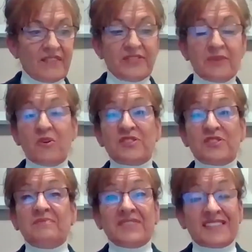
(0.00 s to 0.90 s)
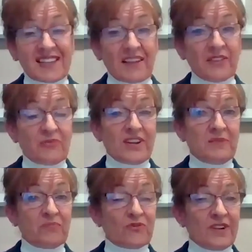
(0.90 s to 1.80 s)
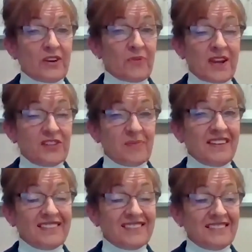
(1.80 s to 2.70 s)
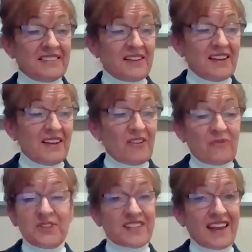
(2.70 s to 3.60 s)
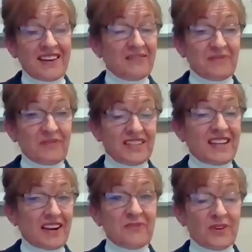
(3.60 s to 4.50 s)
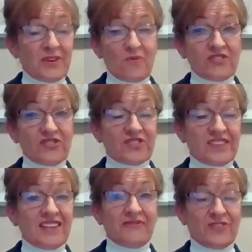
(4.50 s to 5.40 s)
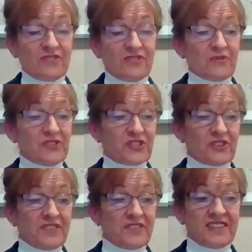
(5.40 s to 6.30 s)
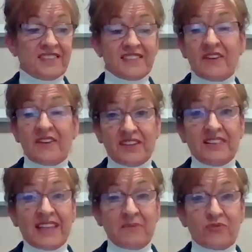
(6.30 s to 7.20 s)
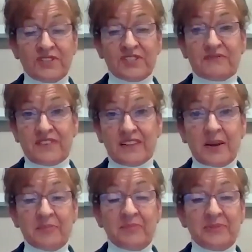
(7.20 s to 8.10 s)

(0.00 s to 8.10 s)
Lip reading: The most celebrated pre-arrangement was did anyone watch the funeral services of the late Prince Philip?